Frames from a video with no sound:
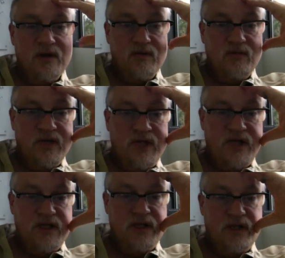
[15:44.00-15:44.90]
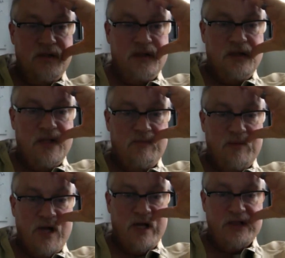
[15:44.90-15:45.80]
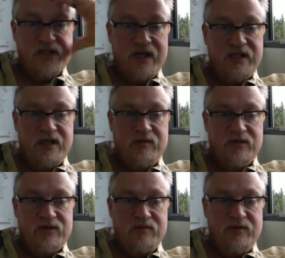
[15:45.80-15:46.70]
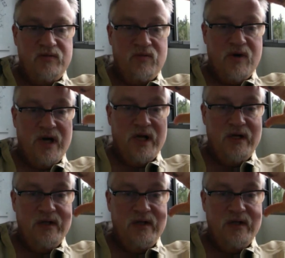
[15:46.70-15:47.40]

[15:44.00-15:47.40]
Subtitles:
we need the appliance ID, which would be one.